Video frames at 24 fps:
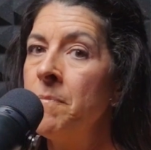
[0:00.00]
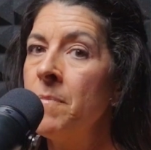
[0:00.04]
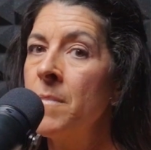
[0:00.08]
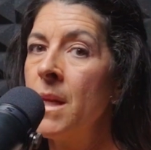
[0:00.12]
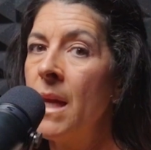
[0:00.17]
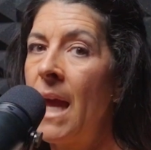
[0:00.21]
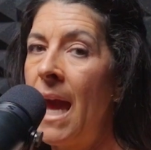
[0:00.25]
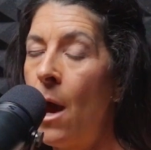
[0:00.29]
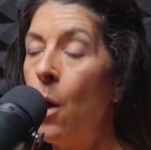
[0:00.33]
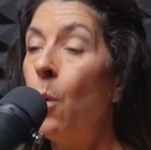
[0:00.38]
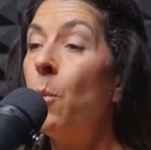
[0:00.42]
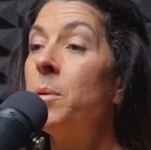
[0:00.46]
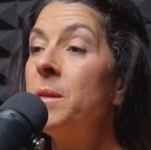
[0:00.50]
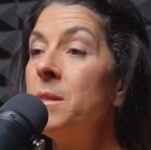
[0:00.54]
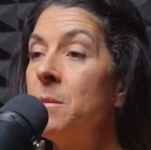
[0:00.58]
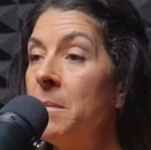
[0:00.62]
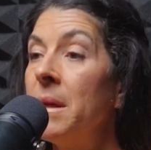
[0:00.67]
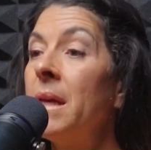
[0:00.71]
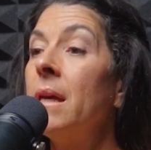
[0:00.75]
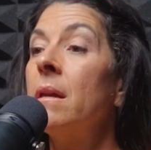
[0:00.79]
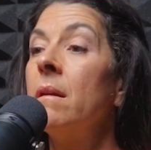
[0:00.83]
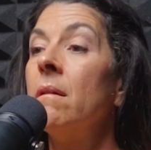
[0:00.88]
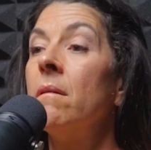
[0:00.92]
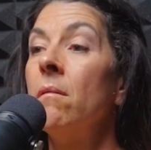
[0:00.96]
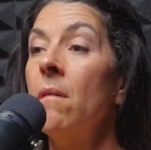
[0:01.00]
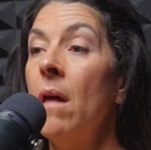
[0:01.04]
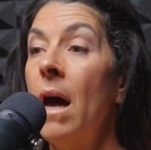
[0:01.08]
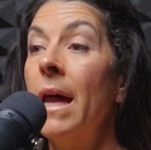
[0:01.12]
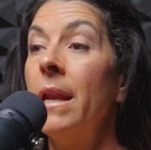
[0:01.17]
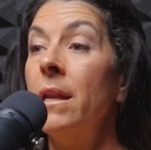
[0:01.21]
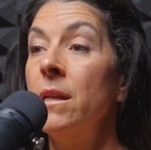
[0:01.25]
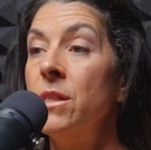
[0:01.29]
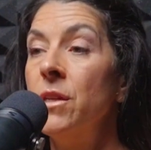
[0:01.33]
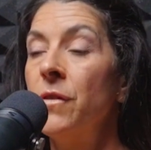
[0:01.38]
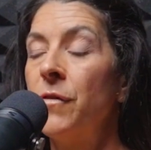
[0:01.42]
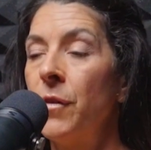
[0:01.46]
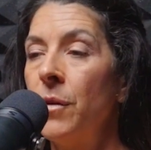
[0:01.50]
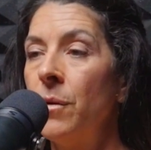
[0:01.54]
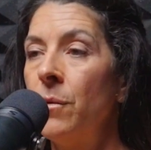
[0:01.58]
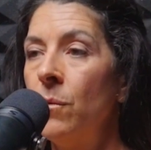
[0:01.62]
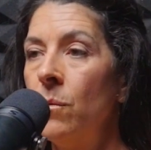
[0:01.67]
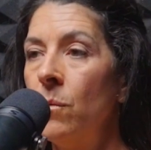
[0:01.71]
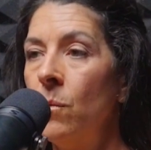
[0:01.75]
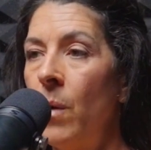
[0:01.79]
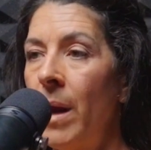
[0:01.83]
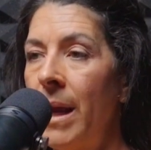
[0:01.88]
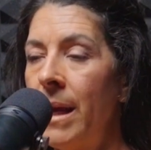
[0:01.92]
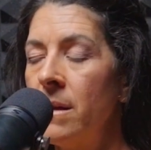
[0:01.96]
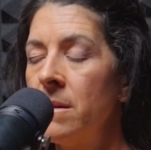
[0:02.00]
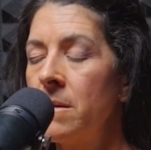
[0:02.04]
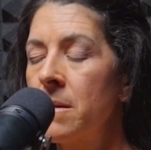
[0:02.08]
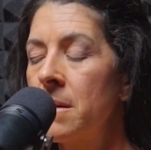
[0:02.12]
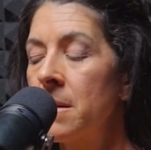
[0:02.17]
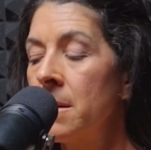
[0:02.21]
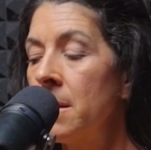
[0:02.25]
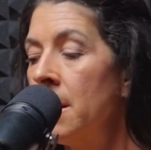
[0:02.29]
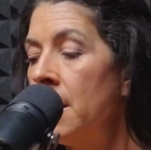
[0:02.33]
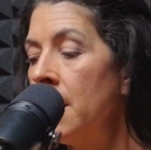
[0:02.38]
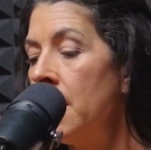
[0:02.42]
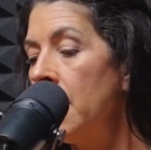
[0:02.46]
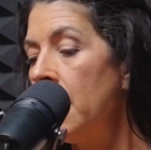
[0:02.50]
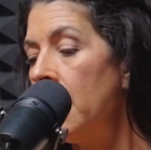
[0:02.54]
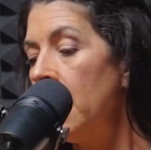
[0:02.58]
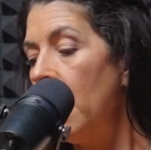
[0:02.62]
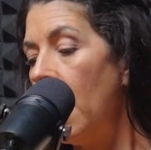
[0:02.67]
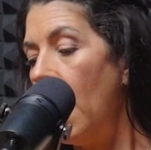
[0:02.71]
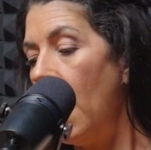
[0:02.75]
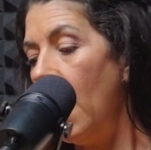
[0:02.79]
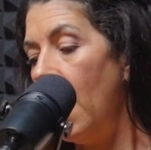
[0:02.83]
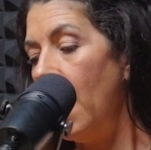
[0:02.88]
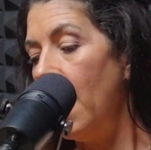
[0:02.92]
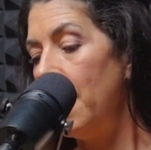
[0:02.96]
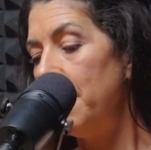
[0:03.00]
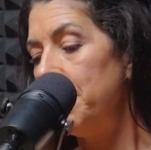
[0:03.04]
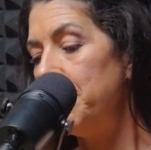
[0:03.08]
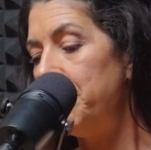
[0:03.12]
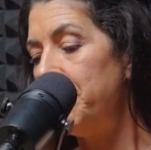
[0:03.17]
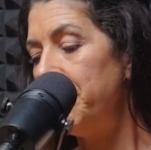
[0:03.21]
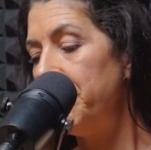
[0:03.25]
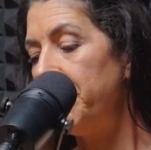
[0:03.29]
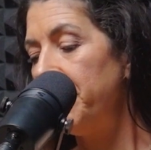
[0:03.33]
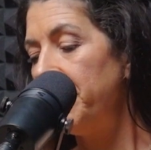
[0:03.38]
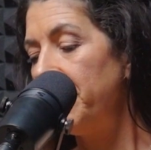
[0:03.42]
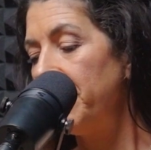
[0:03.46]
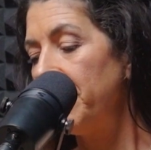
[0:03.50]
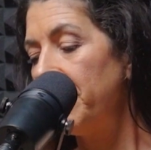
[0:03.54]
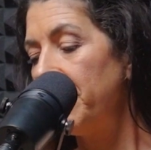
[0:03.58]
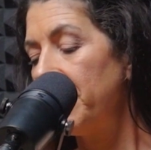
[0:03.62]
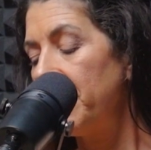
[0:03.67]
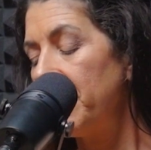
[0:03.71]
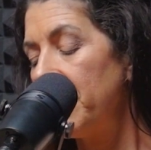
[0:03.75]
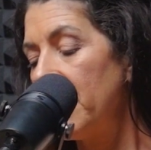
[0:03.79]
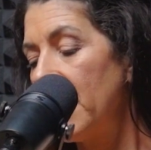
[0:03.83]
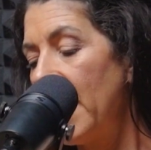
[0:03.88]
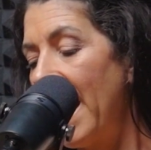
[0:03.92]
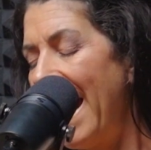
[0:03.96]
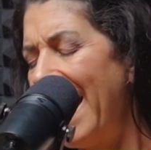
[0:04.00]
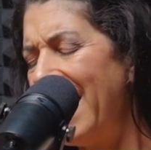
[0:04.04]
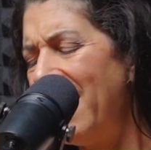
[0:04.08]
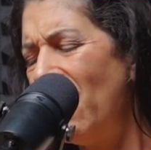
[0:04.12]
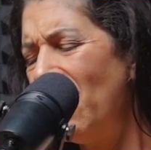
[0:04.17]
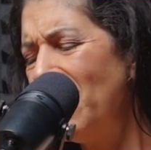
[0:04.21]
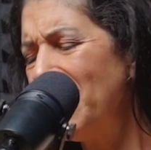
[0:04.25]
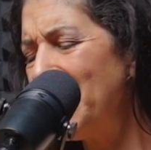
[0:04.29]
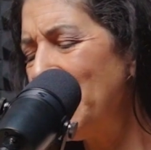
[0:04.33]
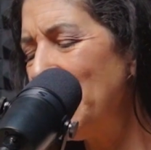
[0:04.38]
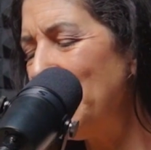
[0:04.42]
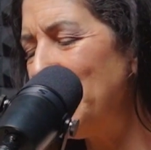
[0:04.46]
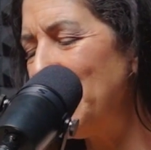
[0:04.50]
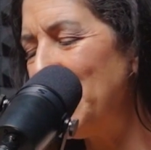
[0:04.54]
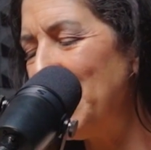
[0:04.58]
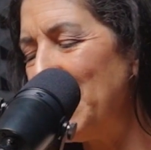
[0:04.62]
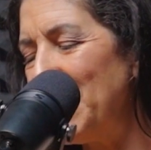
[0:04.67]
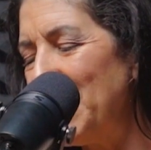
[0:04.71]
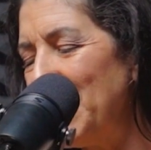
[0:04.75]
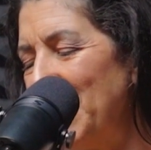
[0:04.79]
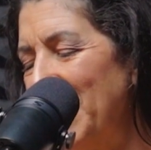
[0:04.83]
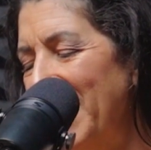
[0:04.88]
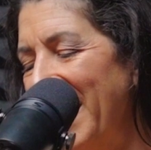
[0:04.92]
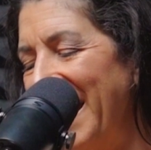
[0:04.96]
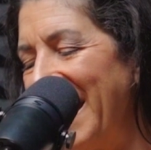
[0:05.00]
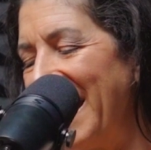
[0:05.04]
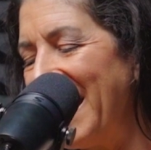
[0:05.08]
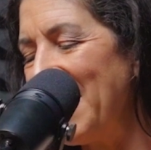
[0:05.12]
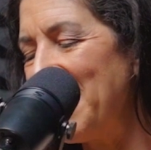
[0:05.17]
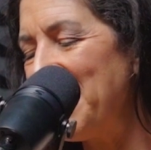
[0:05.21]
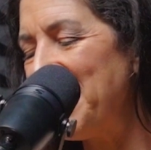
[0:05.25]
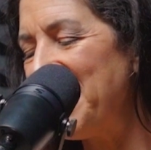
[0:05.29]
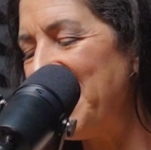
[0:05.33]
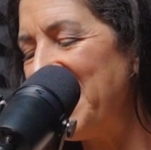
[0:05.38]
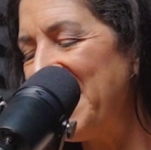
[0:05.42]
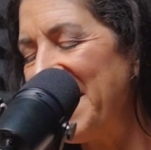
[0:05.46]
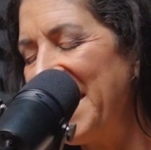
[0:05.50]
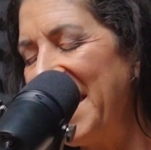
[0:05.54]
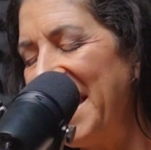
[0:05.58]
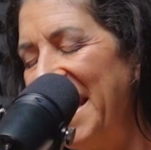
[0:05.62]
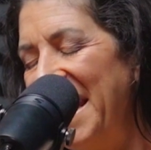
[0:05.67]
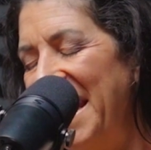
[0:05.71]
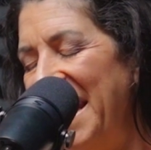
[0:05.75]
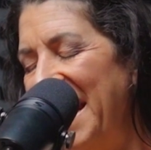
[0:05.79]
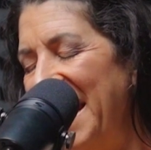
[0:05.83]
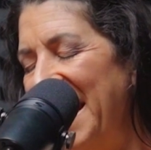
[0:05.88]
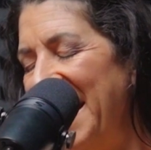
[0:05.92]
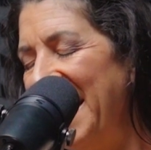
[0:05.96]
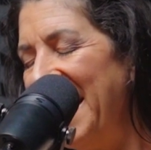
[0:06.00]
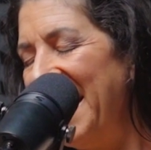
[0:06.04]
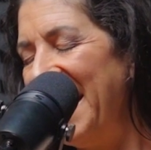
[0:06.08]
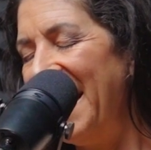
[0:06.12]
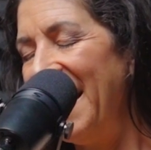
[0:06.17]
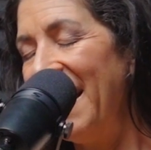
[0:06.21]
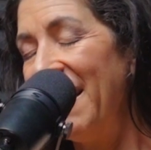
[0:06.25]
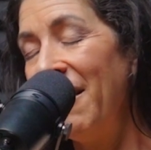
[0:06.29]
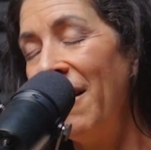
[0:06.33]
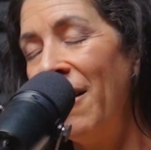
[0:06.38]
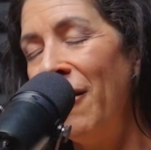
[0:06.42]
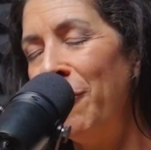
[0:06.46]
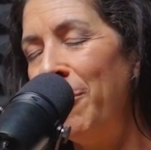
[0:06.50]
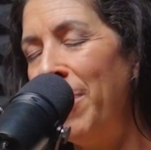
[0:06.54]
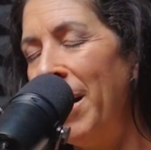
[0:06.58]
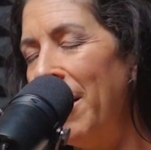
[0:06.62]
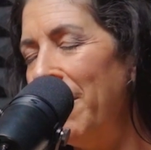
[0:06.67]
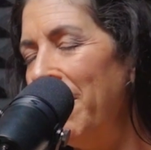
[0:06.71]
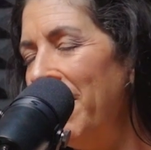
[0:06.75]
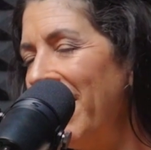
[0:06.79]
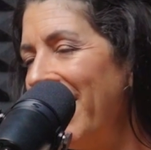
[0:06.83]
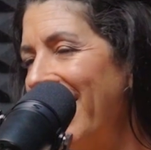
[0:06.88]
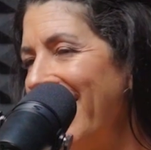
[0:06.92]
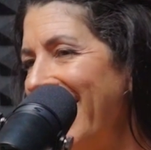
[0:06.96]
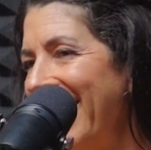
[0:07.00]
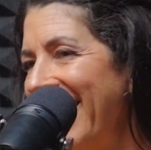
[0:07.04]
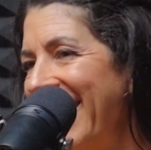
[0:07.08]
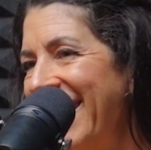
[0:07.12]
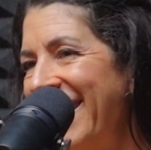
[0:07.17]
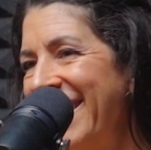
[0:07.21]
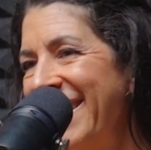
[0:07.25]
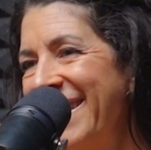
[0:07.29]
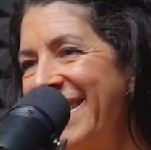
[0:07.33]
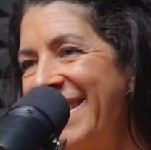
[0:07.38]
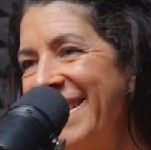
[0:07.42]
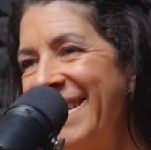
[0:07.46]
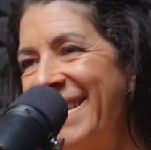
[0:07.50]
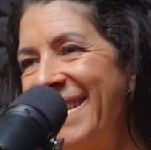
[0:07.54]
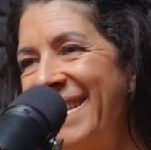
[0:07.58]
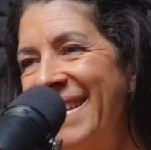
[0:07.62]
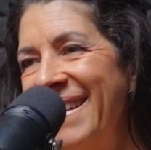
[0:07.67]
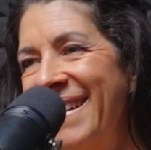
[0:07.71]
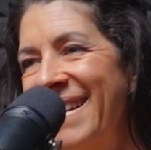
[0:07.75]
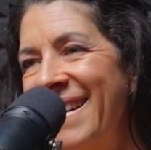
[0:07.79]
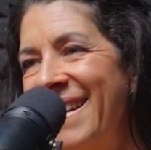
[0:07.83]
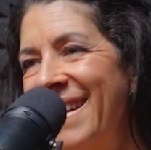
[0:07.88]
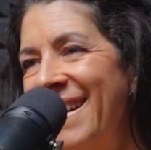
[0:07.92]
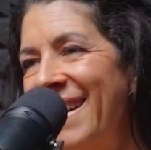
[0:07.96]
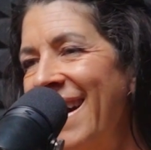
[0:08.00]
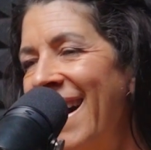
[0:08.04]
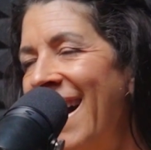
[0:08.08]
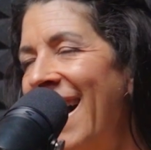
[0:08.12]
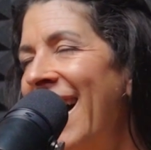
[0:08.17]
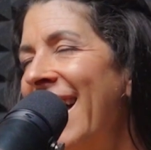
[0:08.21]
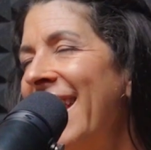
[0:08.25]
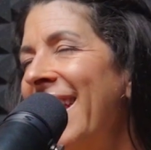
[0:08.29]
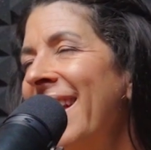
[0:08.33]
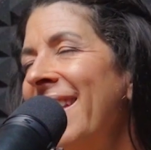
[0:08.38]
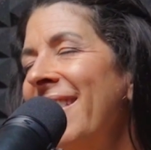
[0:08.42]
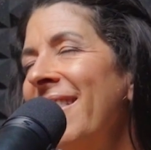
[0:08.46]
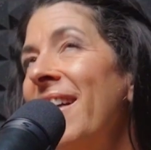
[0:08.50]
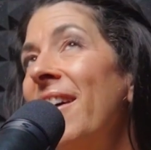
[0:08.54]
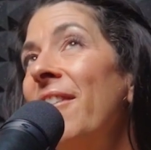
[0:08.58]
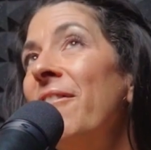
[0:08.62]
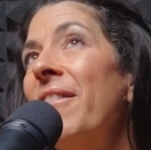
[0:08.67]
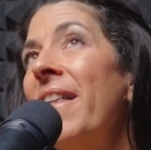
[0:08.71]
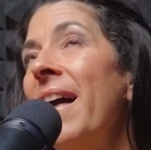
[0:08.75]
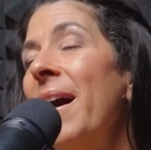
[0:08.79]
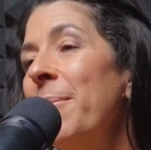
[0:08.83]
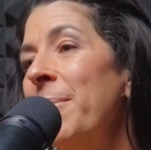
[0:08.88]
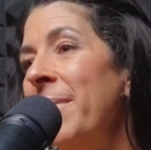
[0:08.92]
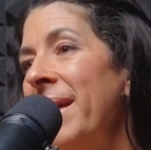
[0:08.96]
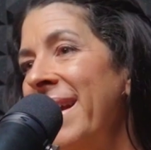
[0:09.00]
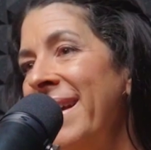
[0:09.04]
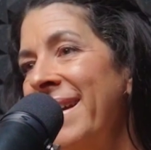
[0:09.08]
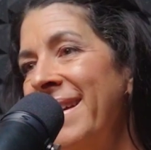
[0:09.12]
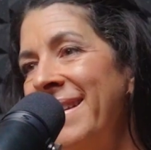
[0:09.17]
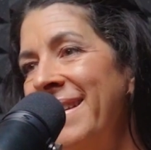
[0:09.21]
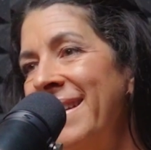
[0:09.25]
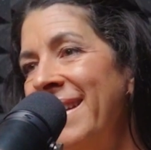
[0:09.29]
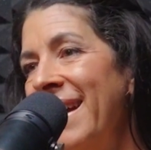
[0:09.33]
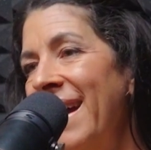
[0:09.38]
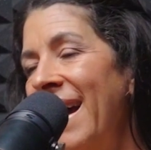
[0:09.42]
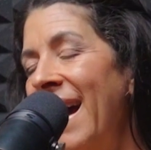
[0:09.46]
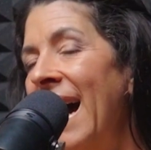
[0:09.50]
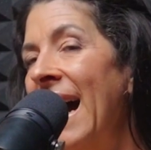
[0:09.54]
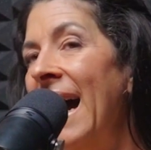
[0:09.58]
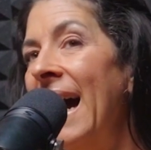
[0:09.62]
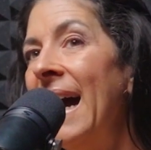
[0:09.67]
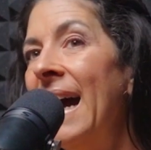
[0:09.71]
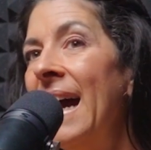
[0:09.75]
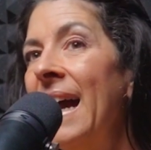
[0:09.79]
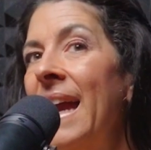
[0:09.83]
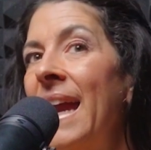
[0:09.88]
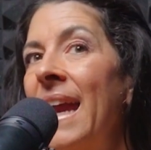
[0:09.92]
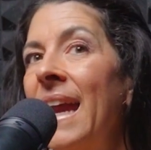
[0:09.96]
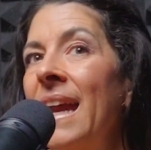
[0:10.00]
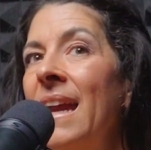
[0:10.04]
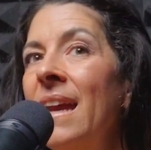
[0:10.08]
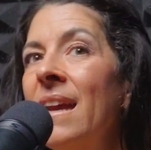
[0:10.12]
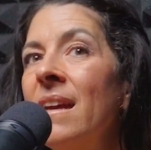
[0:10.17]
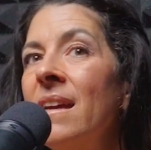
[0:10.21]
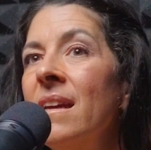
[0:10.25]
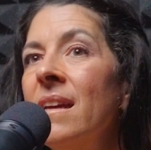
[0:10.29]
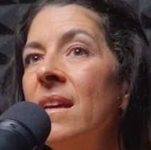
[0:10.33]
helped me in a lot of different ways. And also too, like, I love Bob Marley. God, I love that man. I